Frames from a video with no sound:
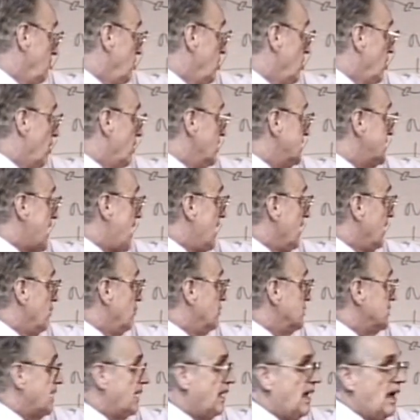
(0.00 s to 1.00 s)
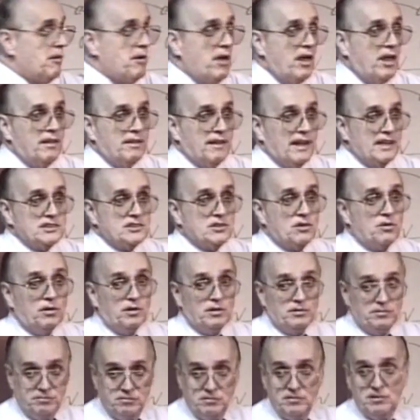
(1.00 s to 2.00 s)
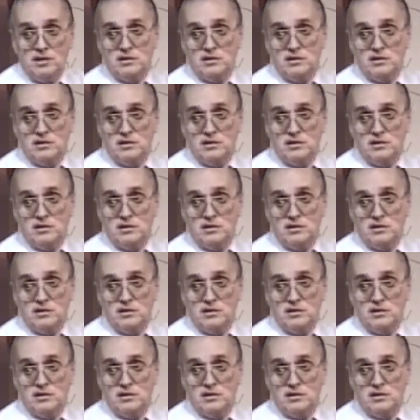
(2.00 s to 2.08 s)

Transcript: you know exactly what's going to happen. That's called